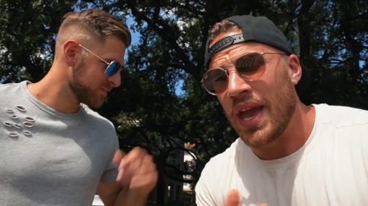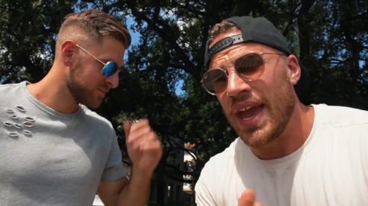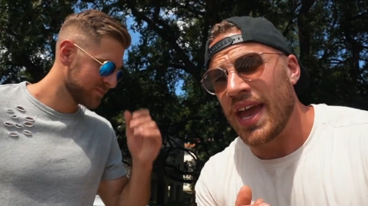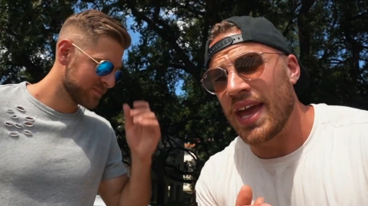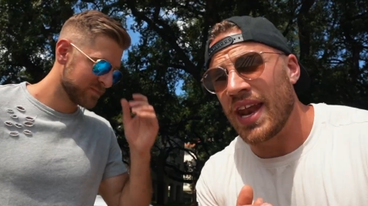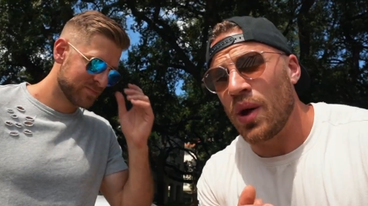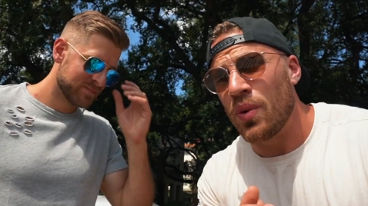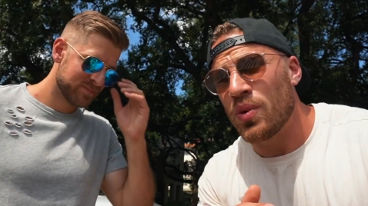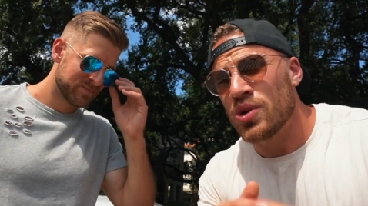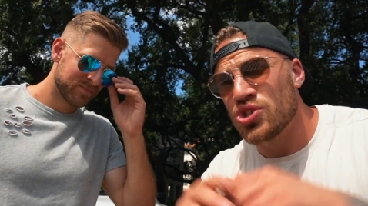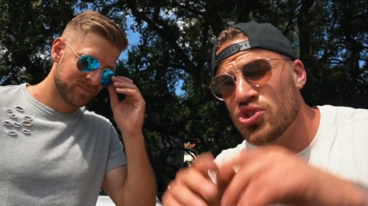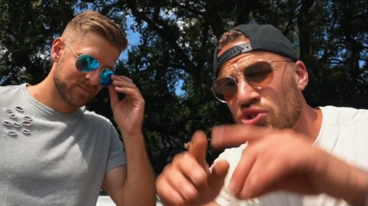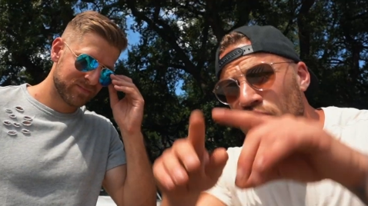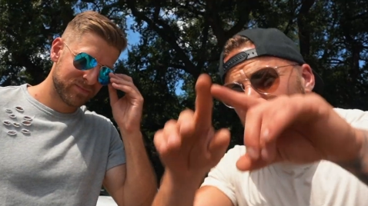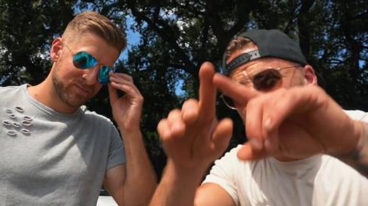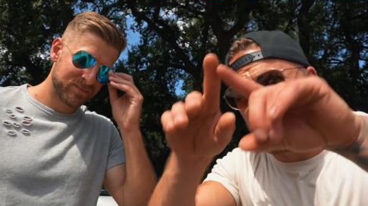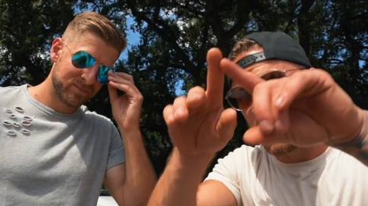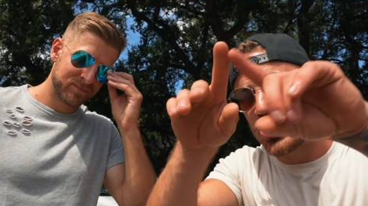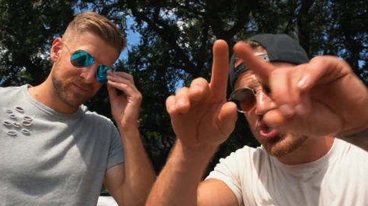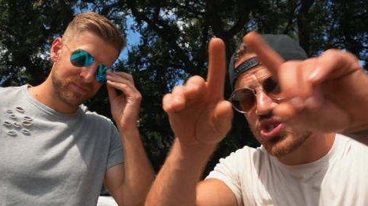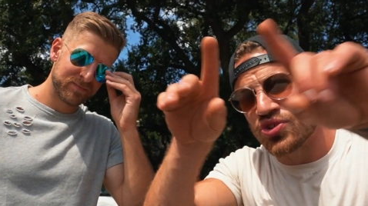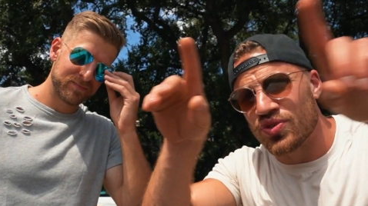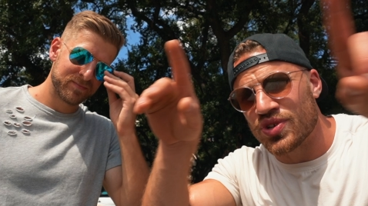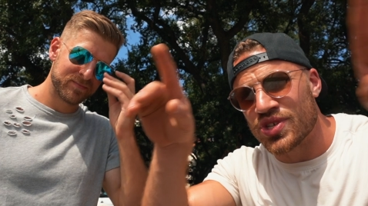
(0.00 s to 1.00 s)
Speaker 1: And I want you to
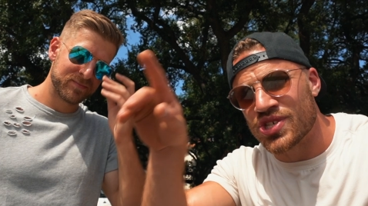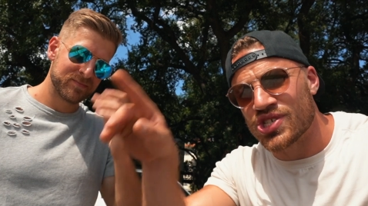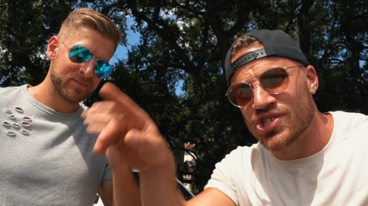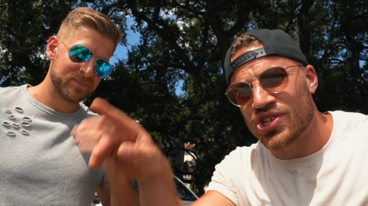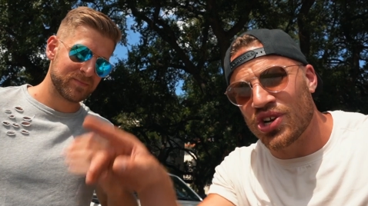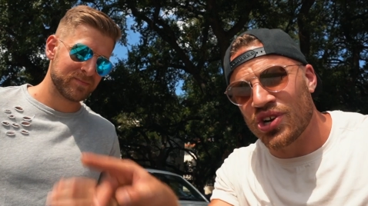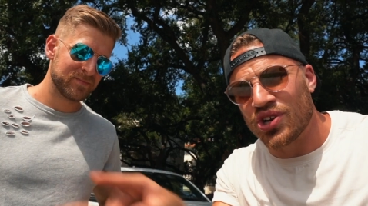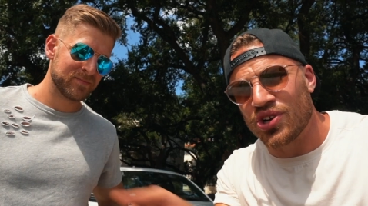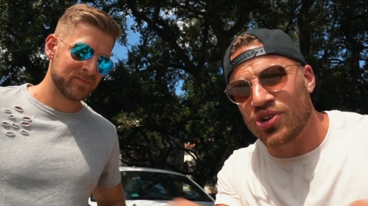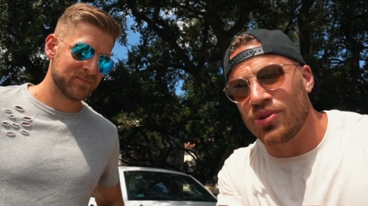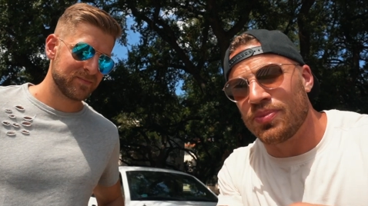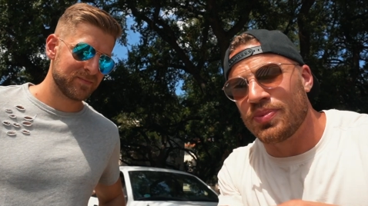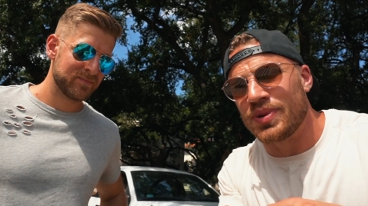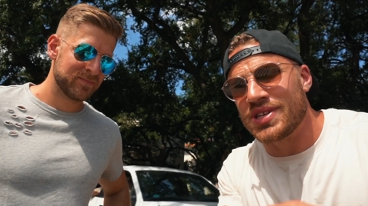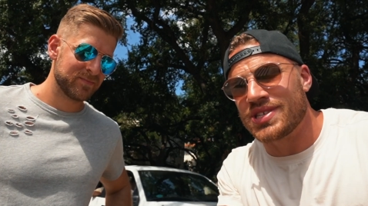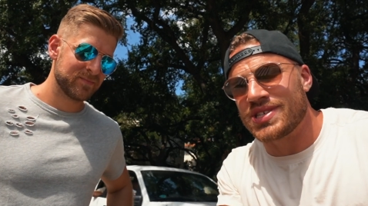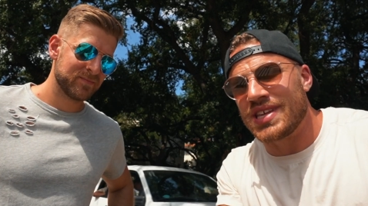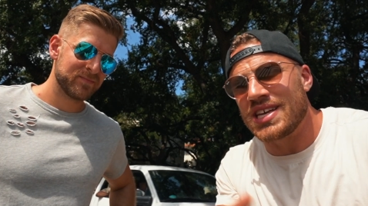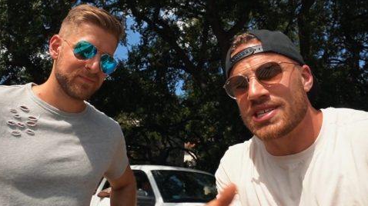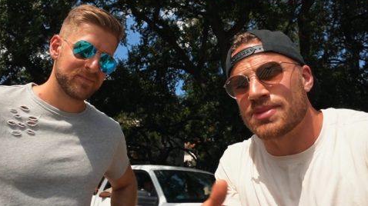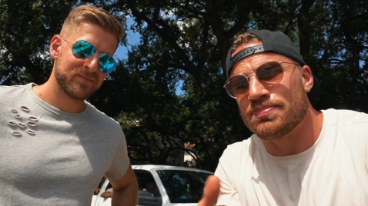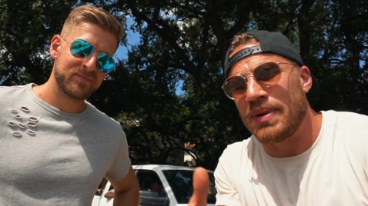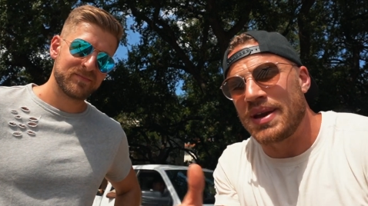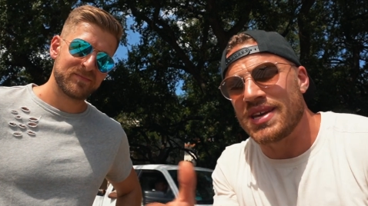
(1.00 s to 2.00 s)
picture a circle because
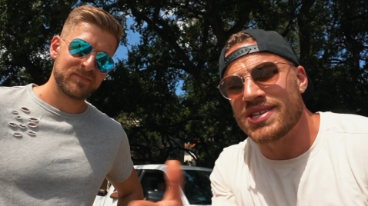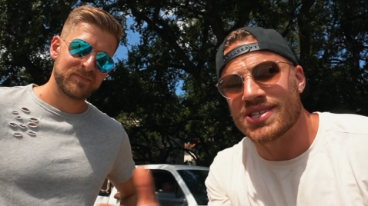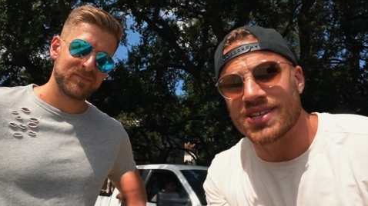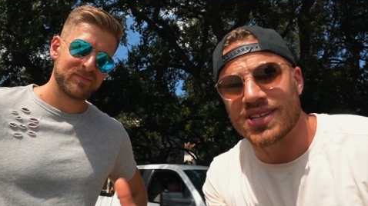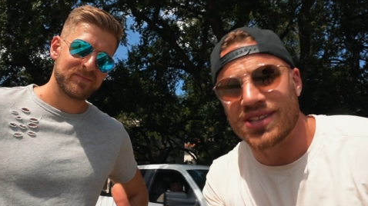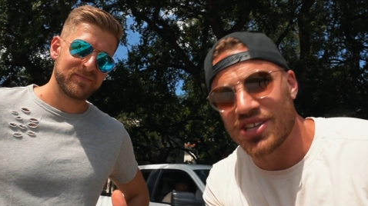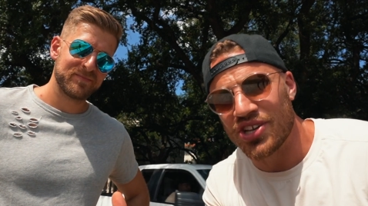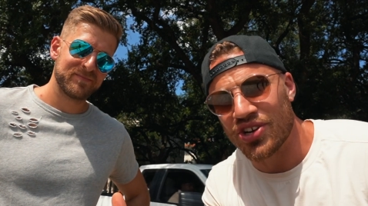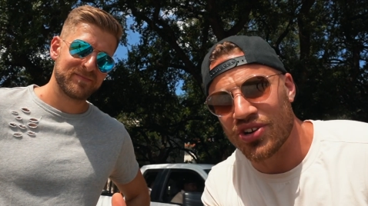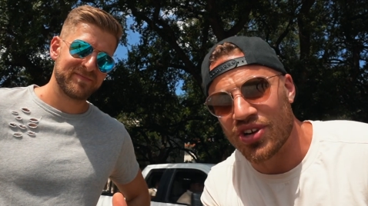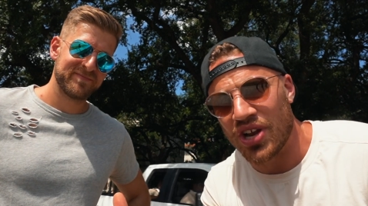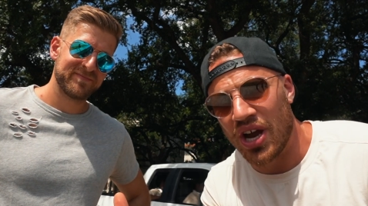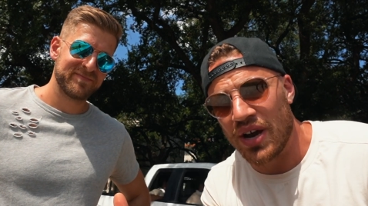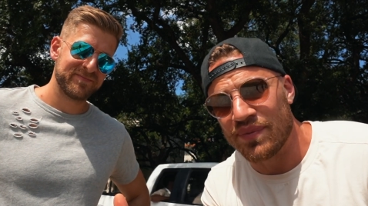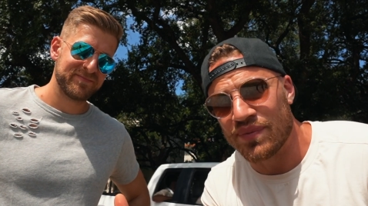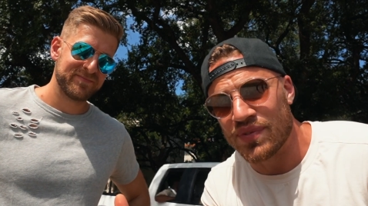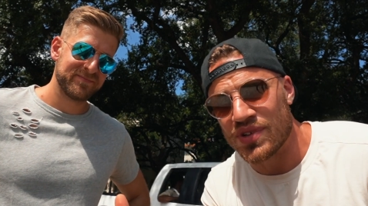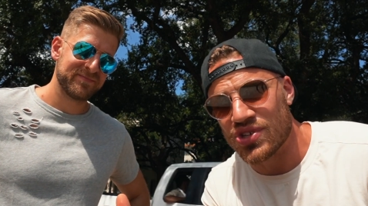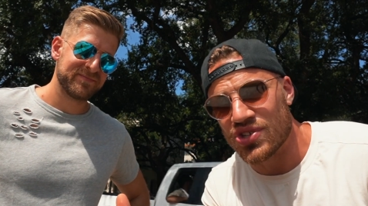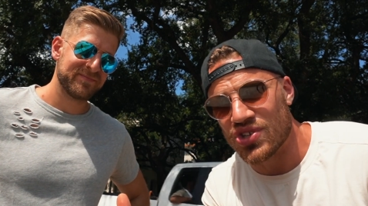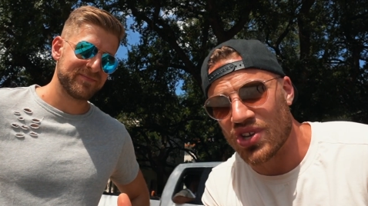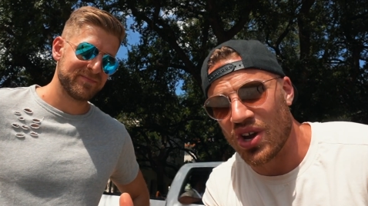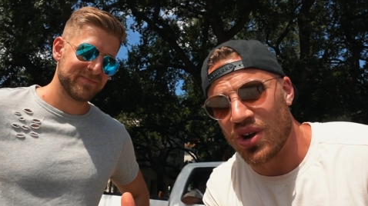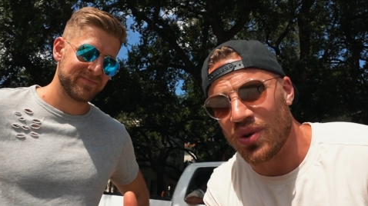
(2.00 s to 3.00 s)
that's basically your
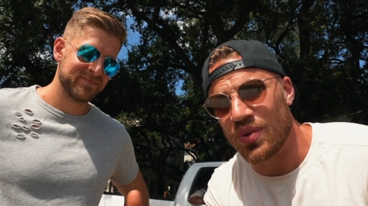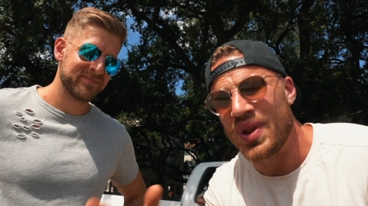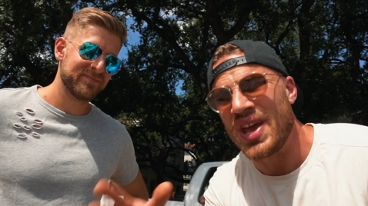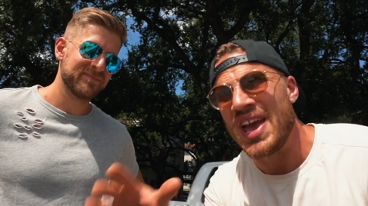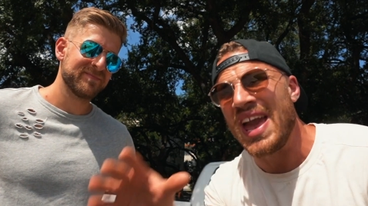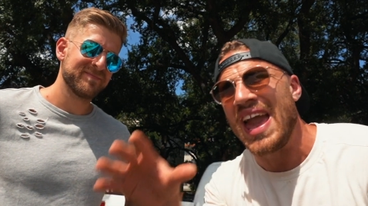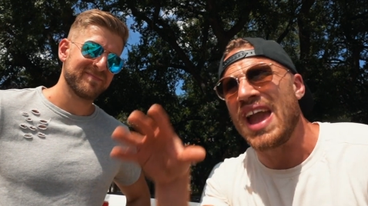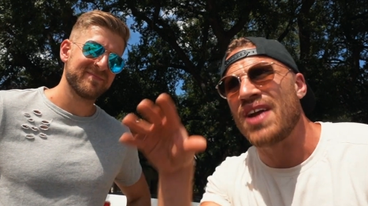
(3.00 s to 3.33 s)
comfort zone.